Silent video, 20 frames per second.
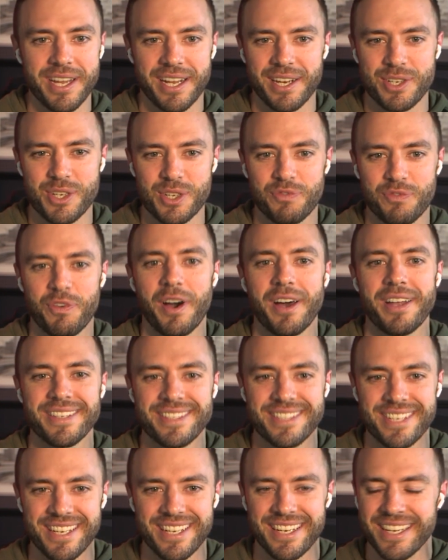And it's just fun
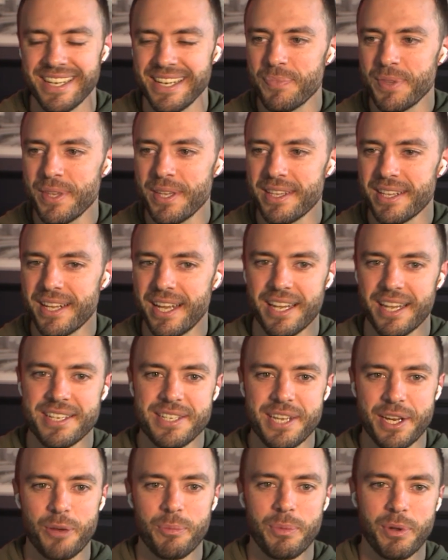to kind of
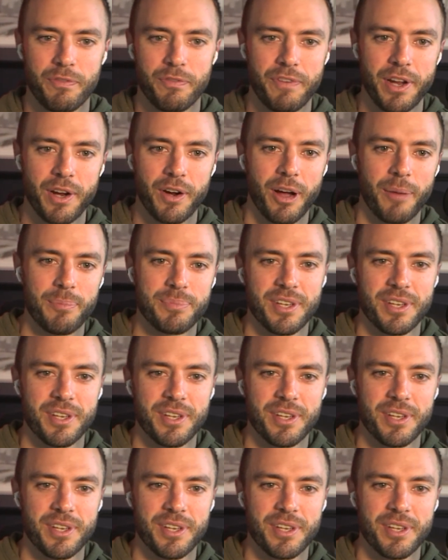stick your middle finger up